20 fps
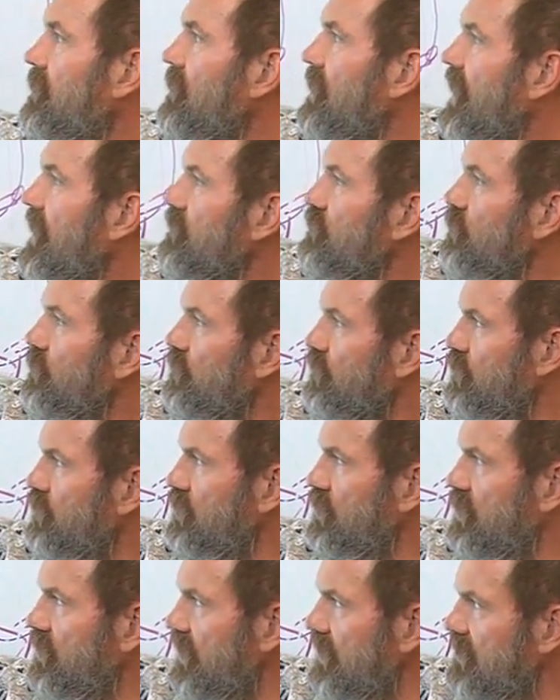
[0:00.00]
as you're
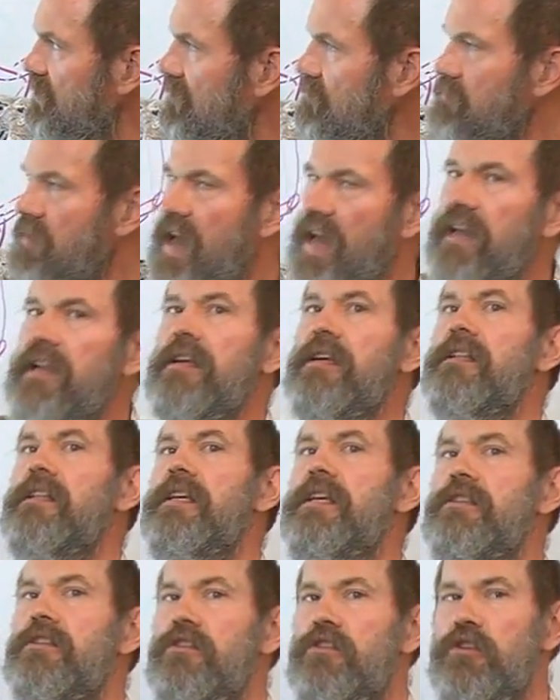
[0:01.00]

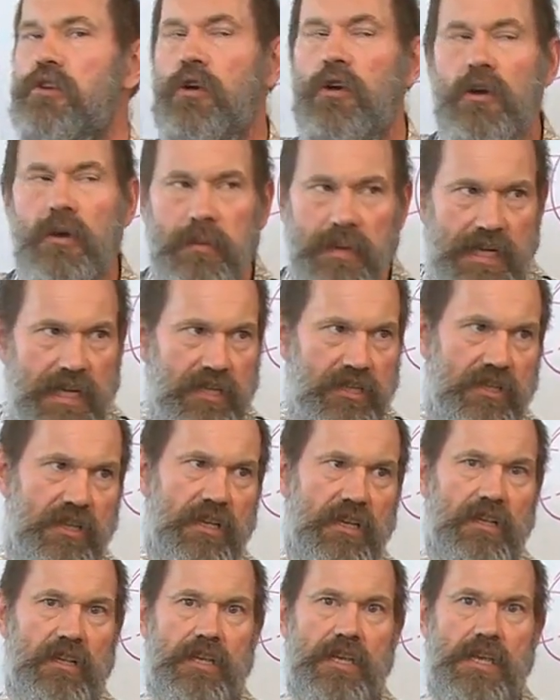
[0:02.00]
systematically,
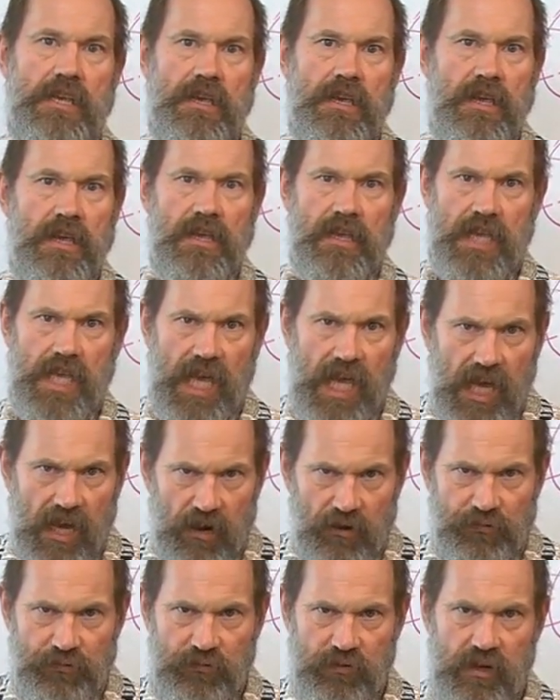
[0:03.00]
deterministically,
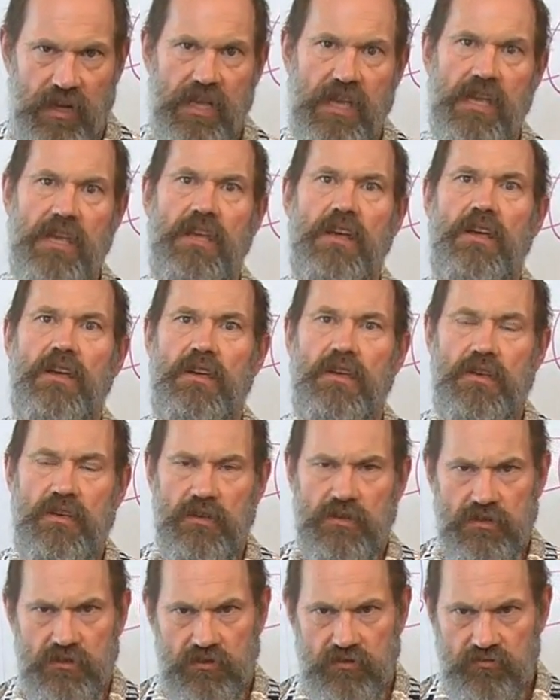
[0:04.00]
carefully,
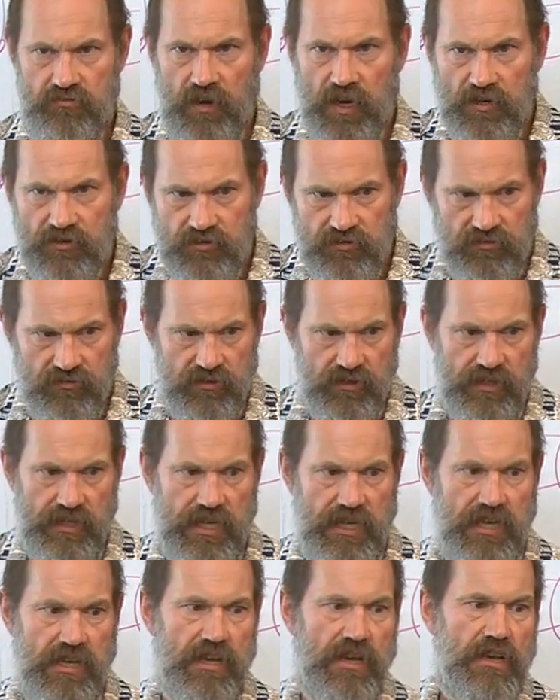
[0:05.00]

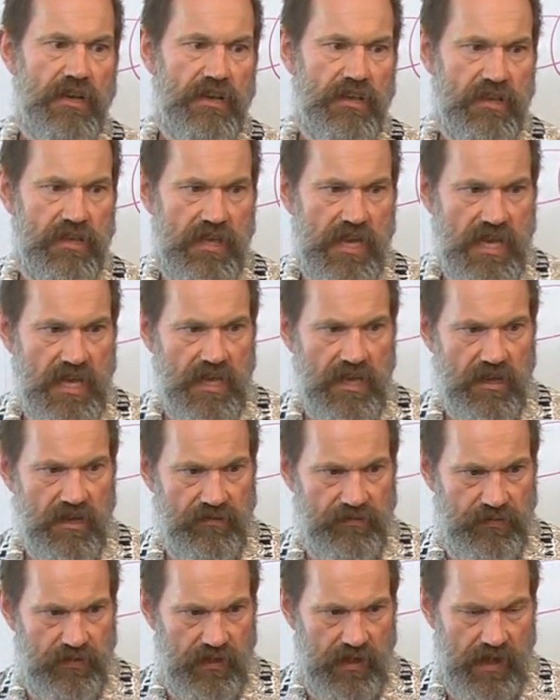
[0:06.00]
structurally thinking
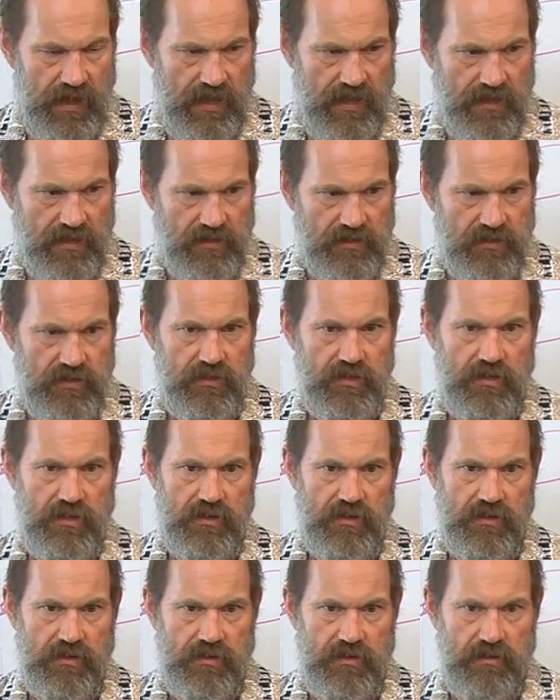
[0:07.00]
of things.
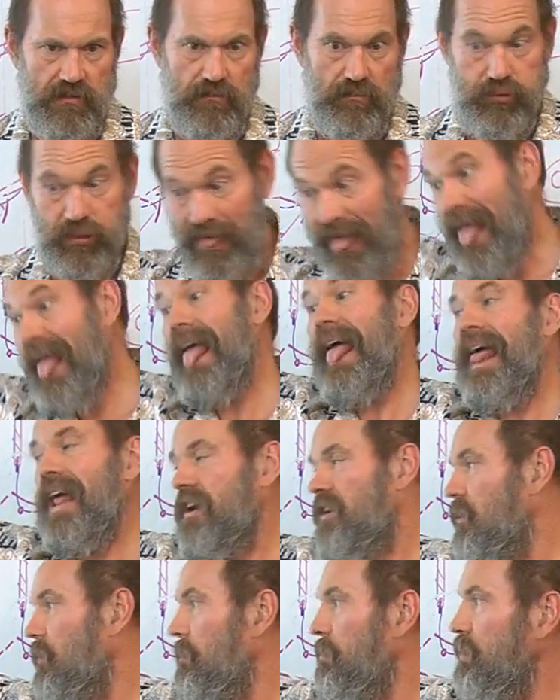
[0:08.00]
Blah!
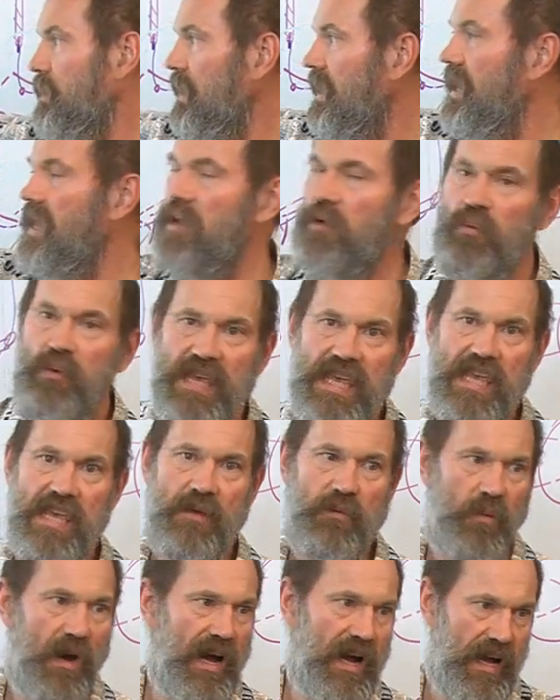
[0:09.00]
Go play. Wee!
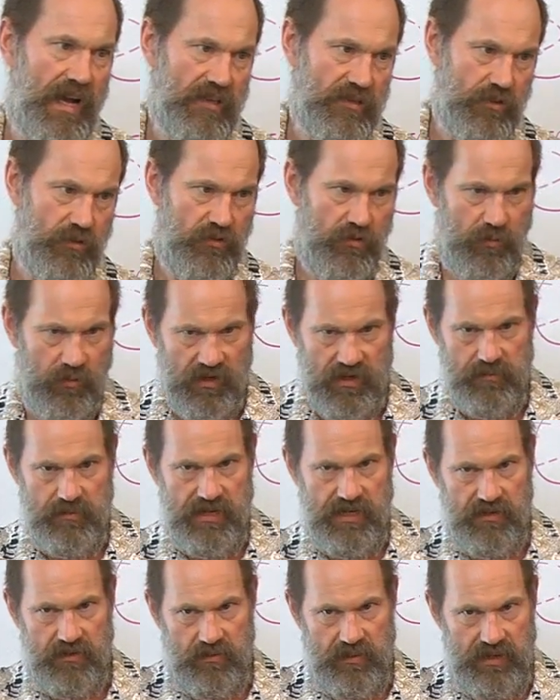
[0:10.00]
Wah! So you want to
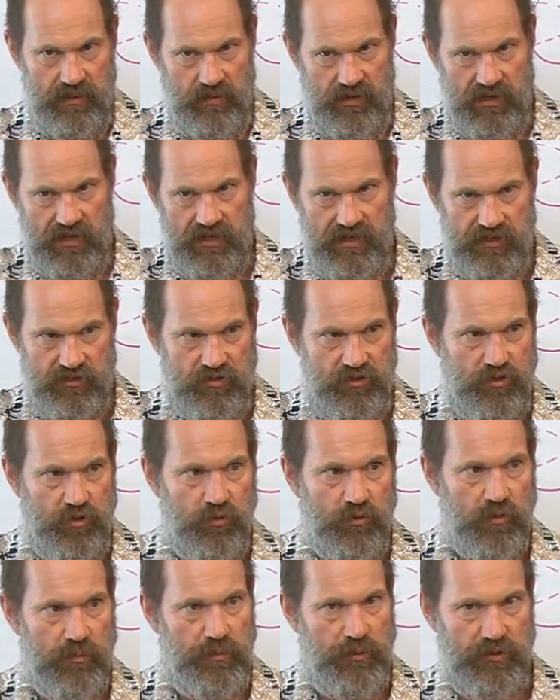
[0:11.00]
be working this
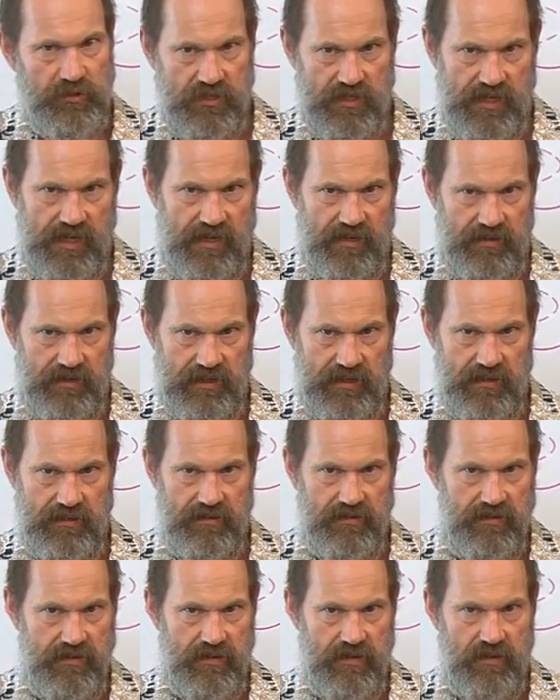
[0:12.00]
dual personality.
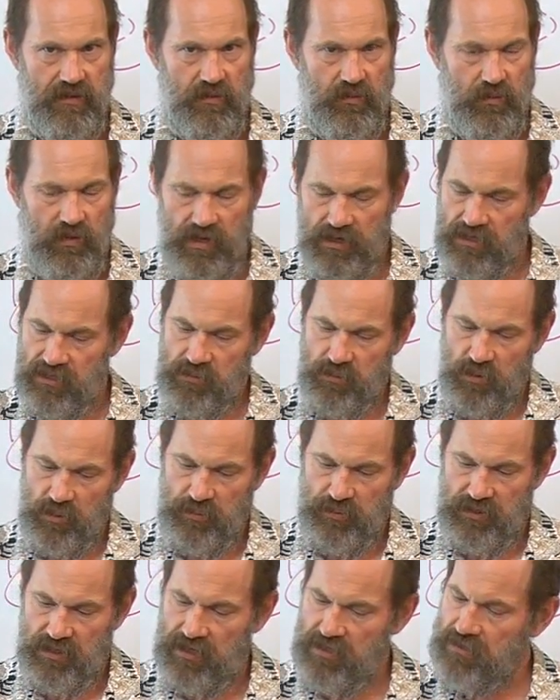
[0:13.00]
1, it's more
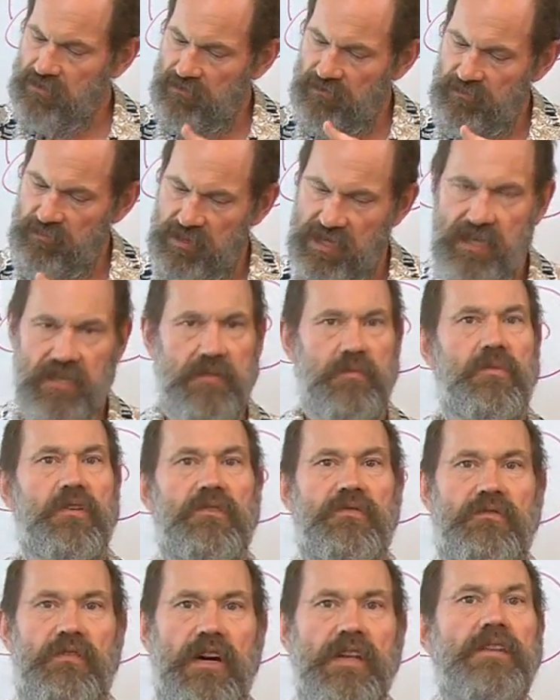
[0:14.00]
productive. B, it's more
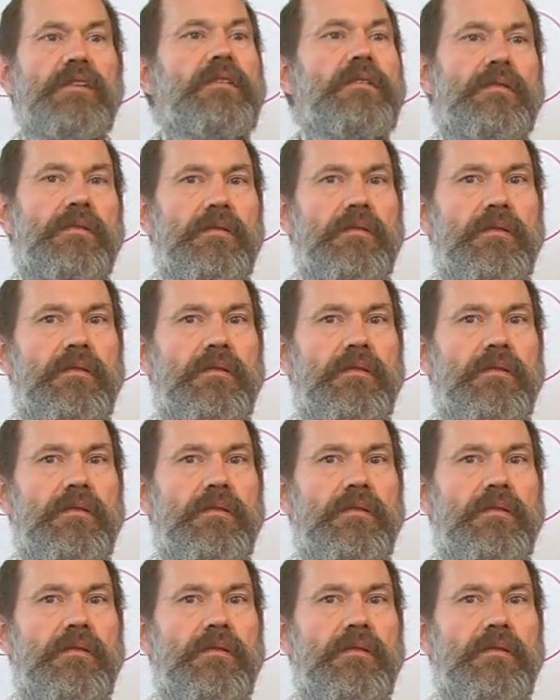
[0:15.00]
fun.